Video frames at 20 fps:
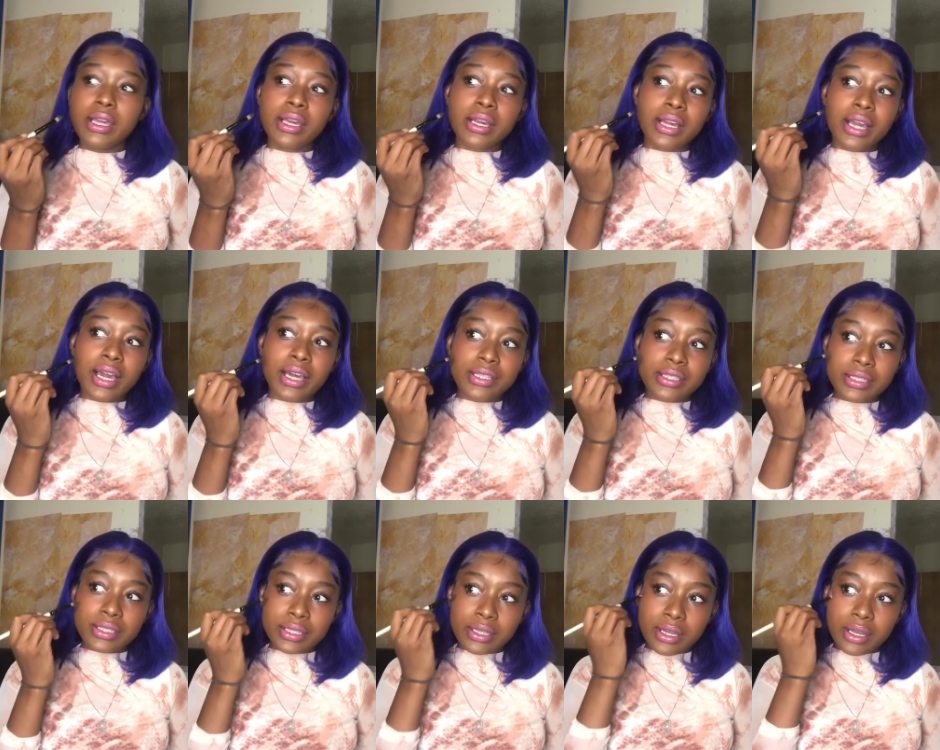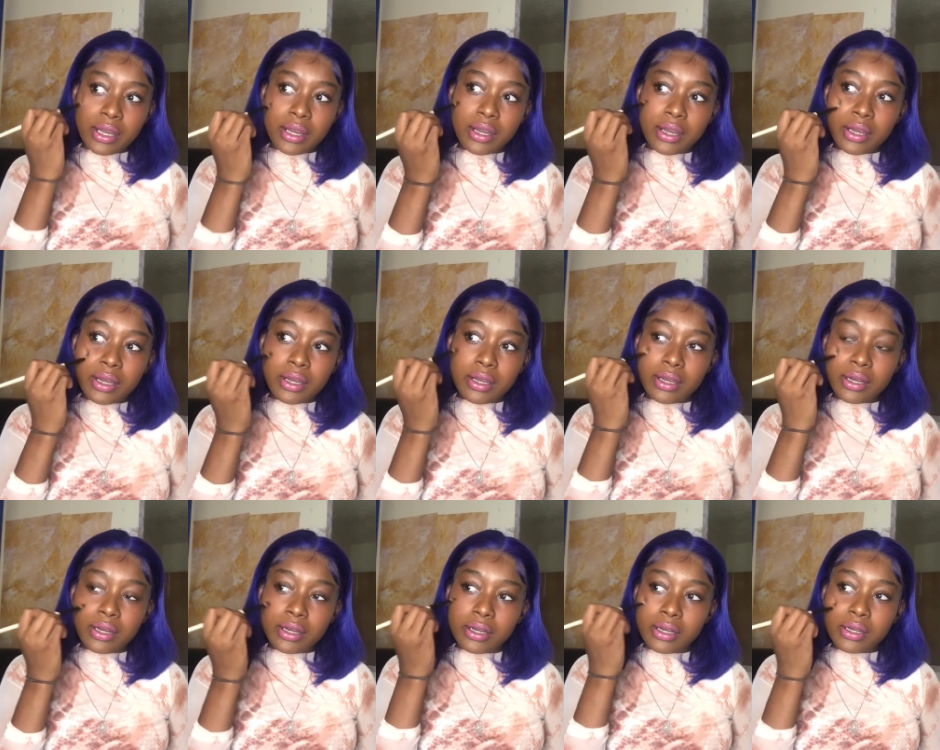Got to
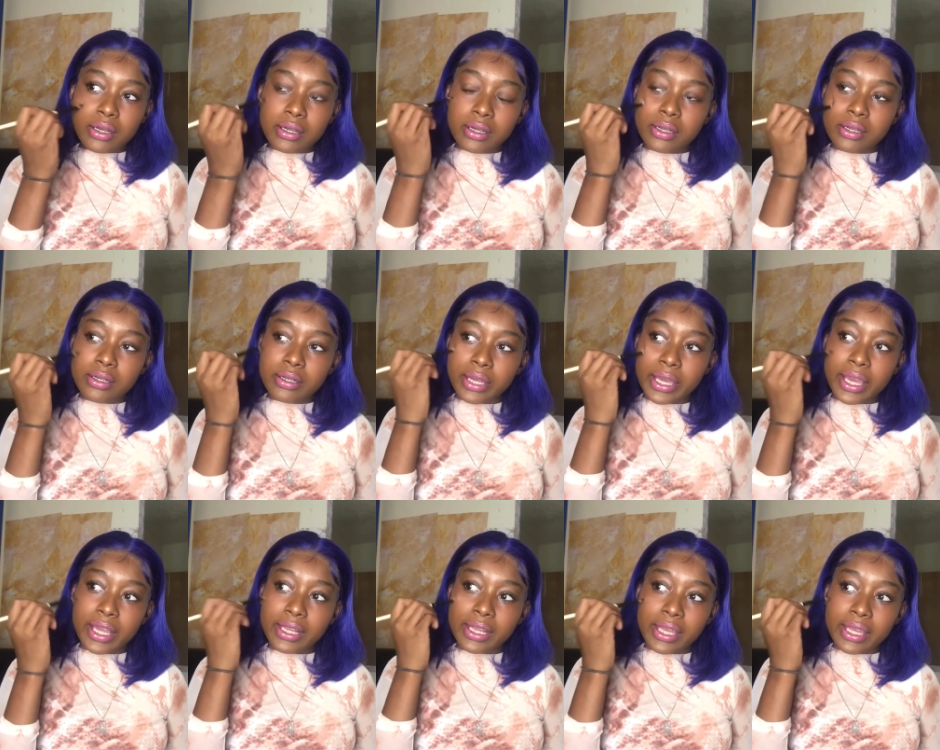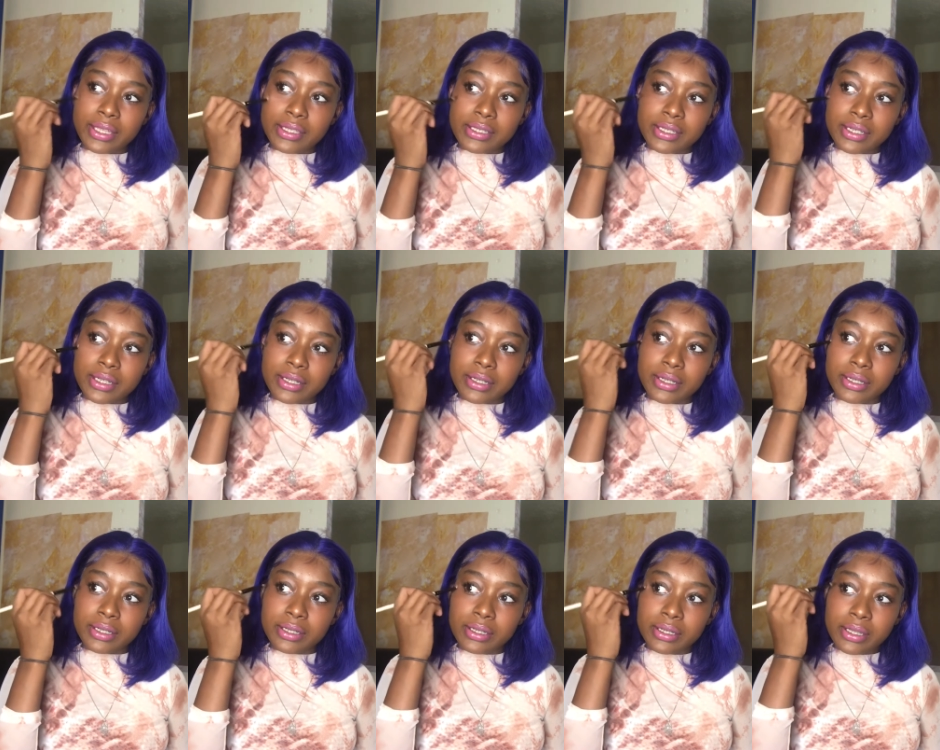uh,
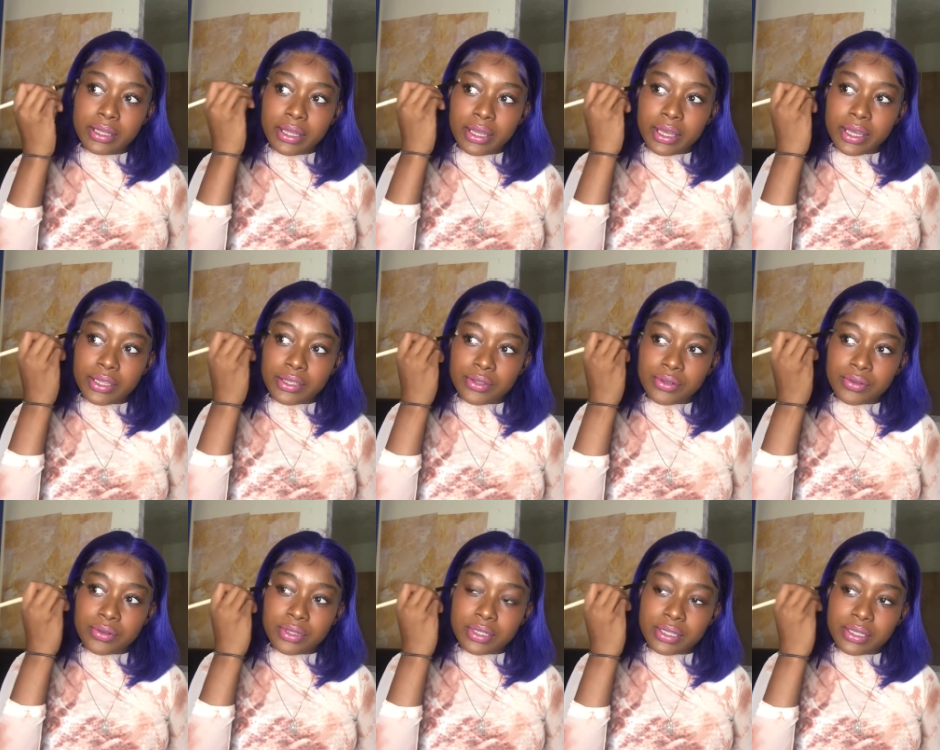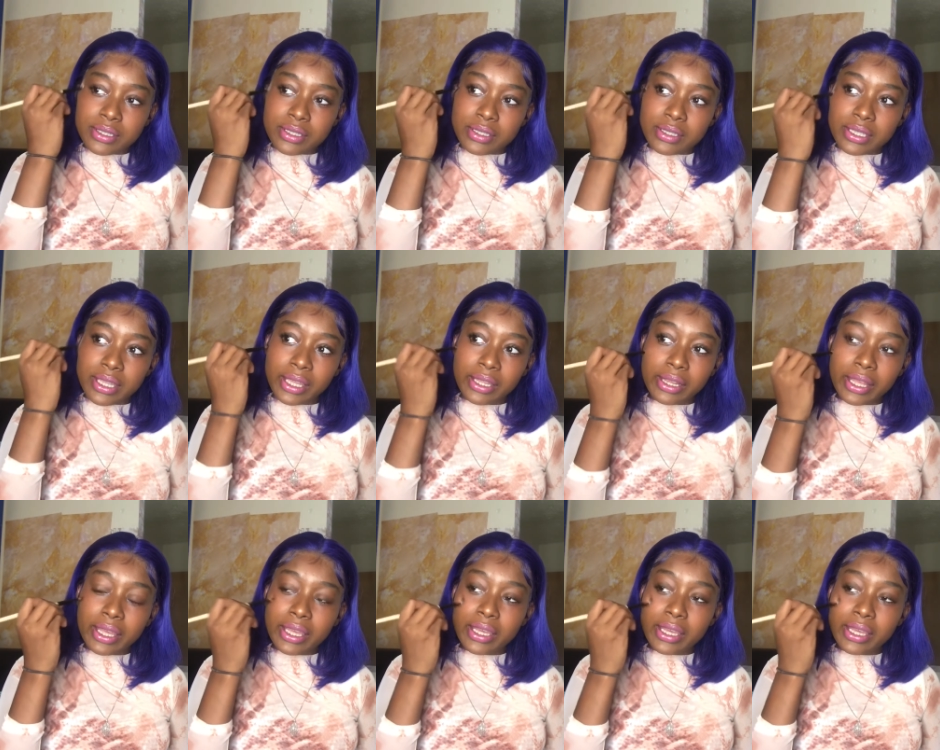Atlanta as soon as the daylight